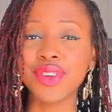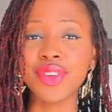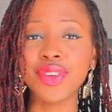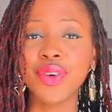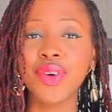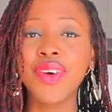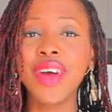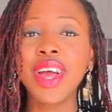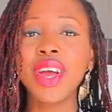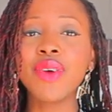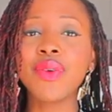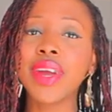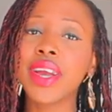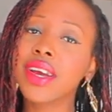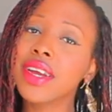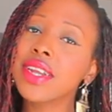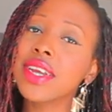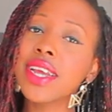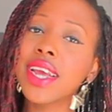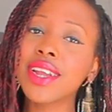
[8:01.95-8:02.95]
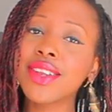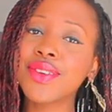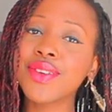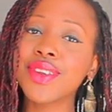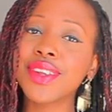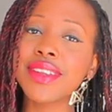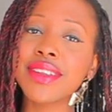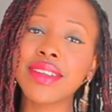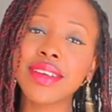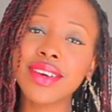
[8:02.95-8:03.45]
So we're gonna get to
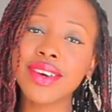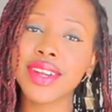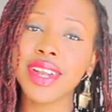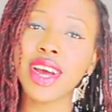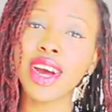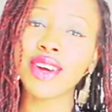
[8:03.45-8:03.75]
the second